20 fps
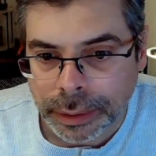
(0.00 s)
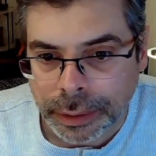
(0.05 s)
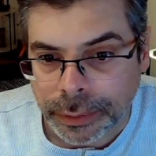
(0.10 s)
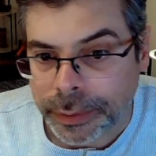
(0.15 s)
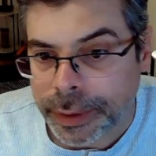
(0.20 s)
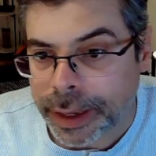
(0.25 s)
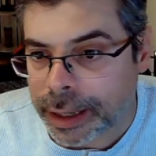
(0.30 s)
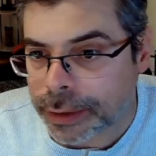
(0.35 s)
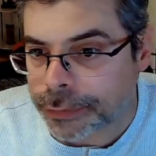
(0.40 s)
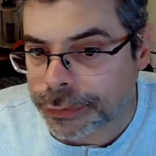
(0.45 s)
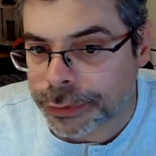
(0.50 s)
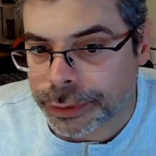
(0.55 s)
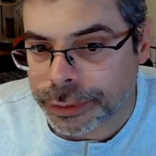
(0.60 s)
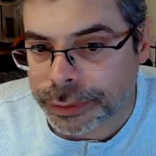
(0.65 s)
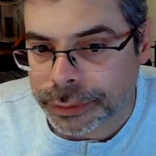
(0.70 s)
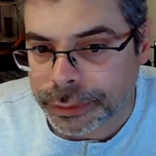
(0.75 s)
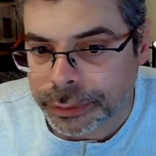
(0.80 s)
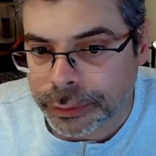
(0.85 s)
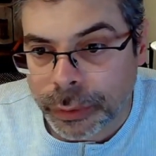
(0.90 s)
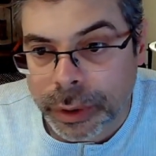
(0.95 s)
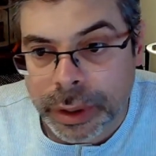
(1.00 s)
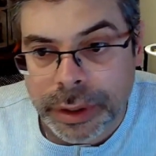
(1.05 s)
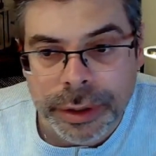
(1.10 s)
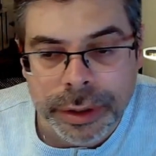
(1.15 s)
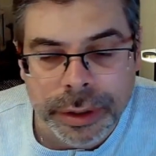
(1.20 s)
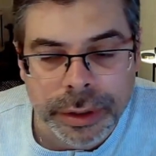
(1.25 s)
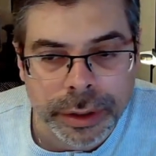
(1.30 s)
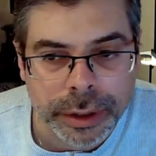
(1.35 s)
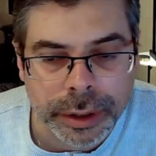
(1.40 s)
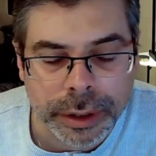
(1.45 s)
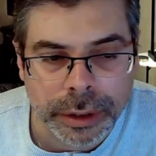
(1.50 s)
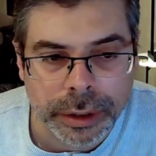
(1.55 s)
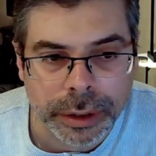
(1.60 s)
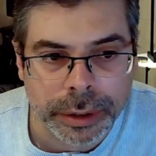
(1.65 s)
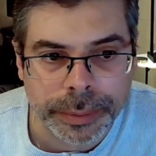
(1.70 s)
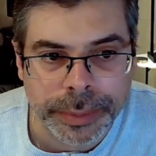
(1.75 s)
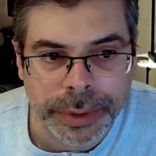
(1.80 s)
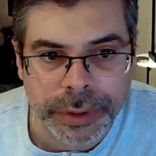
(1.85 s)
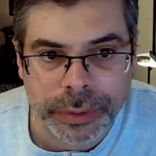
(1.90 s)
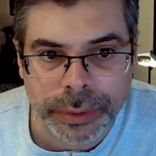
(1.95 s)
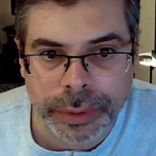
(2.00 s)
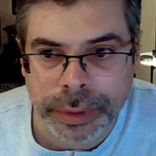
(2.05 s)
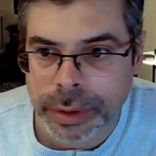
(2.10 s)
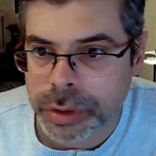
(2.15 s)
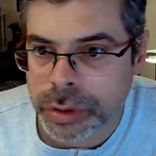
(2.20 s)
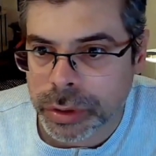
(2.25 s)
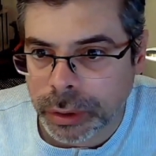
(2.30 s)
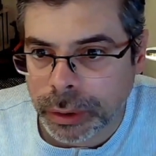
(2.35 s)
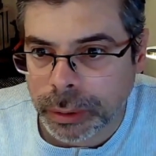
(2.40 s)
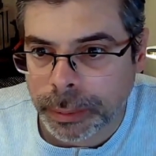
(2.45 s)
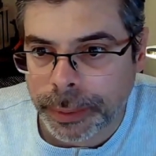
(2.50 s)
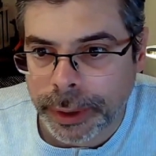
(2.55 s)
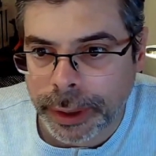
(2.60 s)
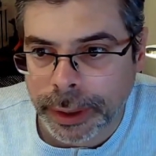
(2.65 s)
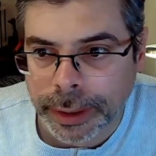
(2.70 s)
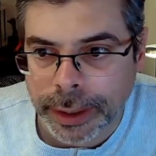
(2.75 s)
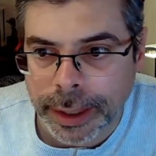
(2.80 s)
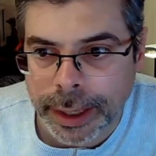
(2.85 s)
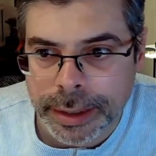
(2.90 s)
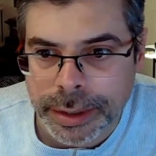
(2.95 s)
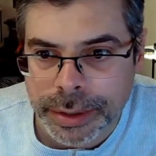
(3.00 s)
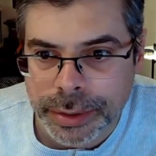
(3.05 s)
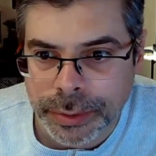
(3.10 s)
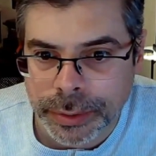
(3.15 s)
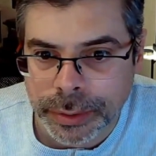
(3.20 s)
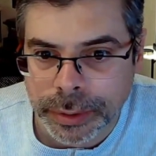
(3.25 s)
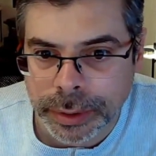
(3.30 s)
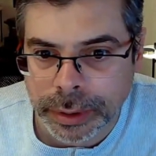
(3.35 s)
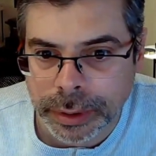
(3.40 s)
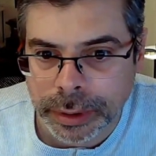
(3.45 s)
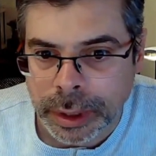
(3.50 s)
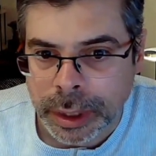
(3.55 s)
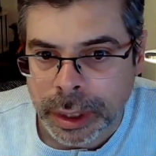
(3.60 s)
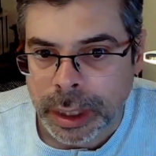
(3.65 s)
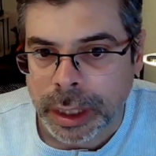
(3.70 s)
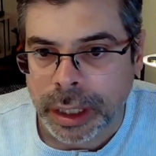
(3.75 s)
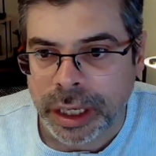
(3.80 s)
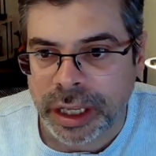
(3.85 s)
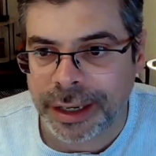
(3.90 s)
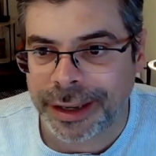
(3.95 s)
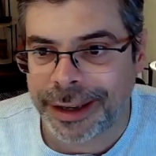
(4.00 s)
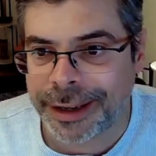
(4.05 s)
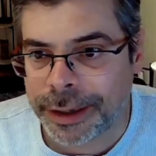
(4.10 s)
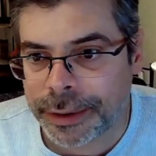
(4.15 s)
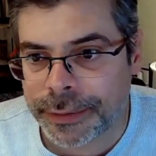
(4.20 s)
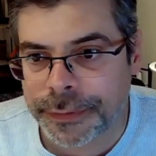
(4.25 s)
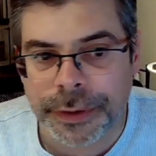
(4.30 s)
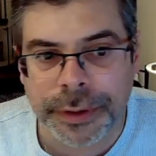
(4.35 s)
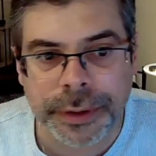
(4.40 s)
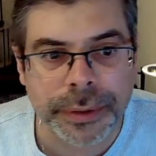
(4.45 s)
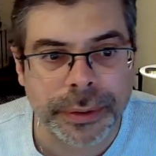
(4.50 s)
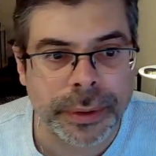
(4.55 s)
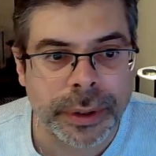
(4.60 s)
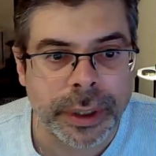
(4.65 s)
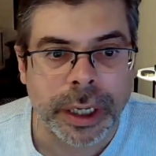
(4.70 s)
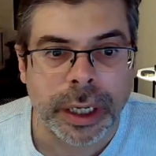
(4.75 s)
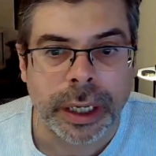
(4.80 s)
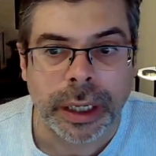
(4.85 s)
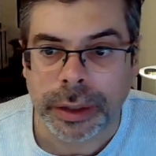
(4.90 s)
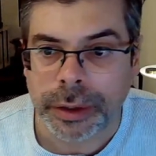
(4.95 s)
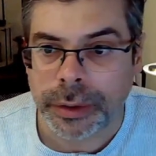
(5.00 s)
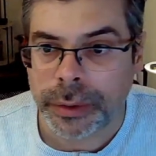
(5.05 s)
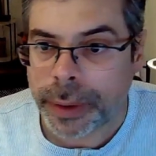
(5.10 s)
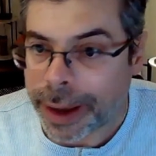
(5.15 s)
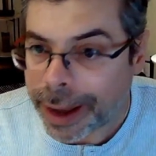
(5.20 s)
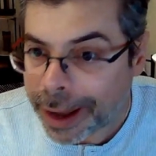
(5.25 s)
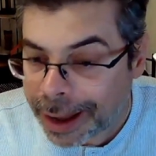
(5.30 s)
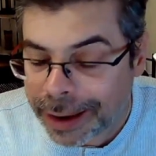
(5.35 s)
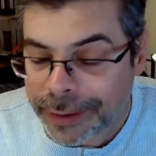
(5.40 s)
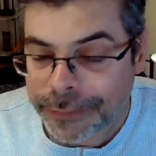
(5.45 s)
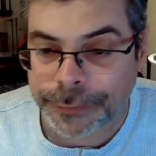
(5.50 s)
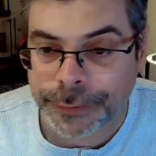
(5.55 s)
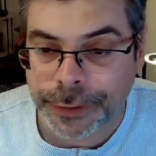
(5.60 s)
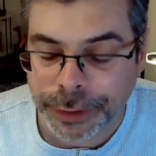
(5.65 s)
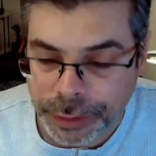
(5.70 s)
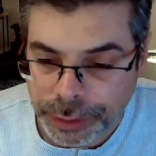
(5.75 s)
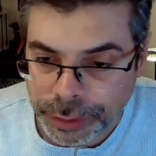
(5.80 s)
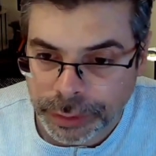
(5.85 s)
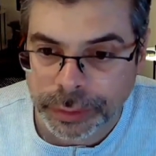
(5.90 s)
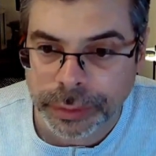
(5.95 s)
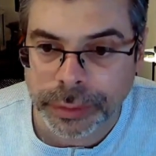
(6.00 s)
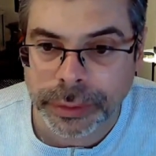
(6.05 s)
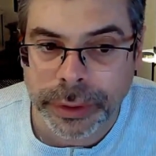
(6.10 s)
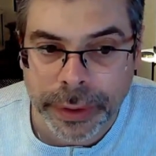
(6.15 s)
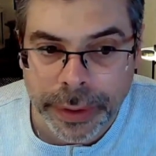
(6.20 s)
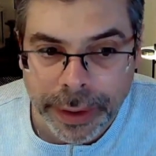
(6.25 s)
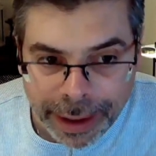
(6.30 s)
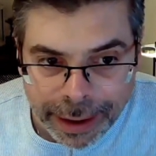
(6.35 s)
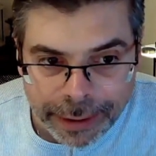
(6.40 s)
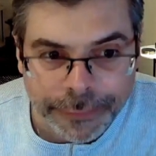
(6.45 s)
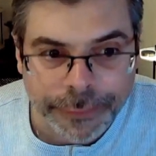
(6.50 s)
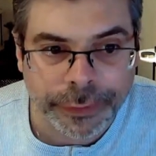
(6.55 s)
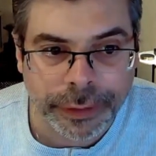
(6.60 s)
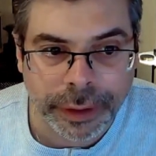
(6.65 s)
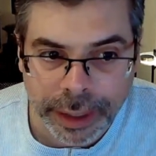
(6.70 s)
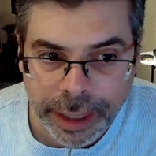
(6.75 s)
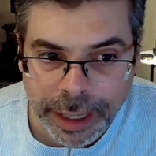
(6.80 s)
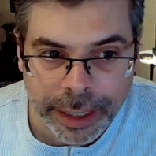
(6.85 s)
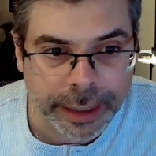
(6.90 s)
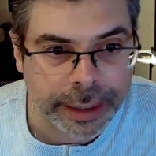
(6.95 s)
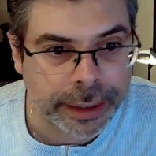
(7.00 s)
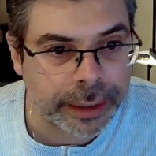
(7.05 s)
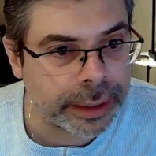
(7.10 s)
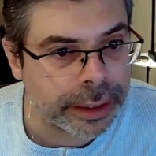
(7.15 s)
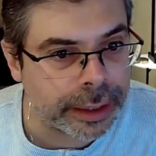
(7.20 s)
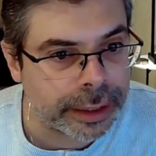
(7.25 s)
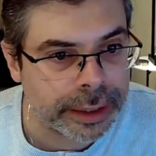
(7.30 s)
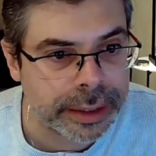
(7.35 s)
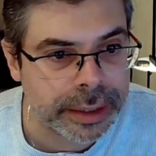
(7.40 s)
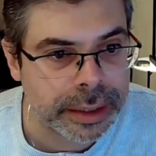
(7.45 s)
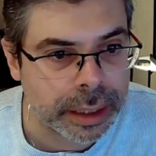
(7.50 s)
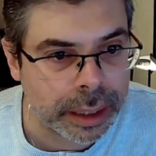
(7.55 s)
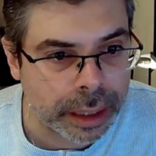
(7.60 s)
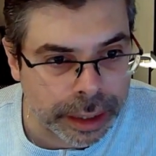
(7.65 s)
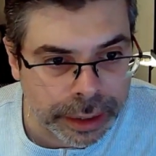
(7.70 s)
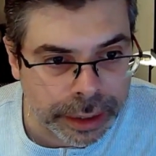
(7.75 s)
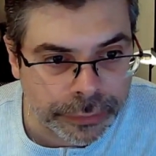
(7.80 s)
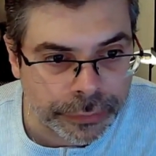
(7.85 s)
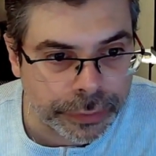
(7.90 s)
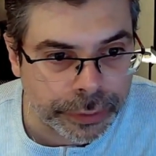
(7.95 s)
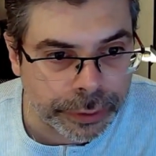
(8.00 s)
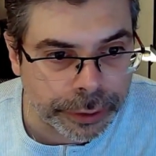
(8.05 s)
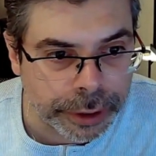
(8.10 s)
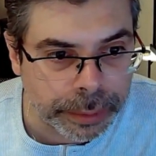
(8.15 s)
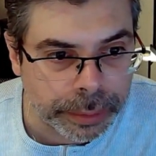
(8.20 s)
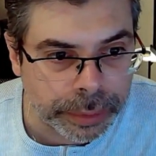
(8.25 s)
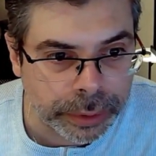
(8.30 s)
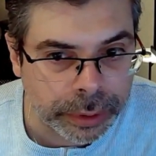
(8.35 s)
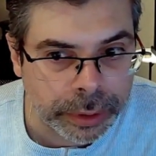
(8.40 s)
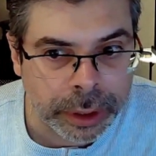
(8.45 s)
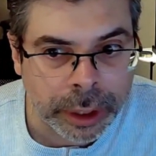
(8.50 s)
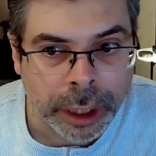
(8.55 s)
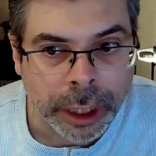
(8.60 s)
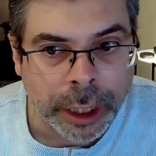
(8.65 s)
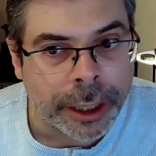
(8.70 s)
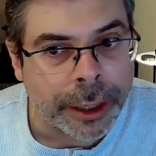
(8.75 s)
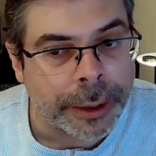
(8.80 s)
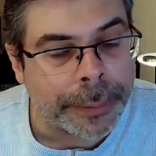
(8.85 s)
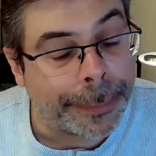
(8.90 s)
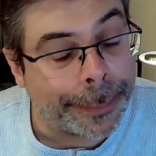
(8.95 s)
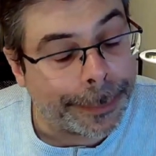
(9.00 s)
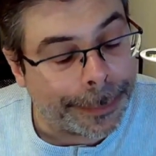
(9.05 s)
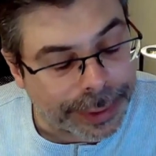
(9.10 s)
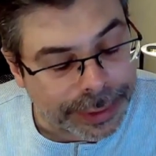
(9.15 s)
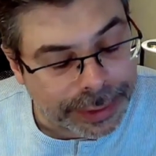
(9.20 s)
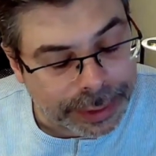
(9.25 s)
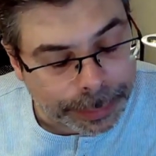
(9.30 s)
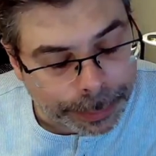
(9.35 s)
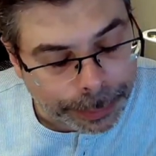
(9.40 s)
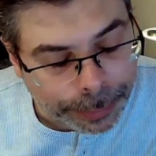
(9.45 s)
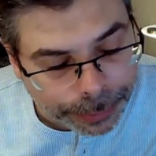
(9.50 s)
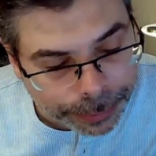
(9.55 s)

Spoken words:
You have to. Whether you're going to be doing a solo podcast or an interview, you have to edit. It is unavoidable, but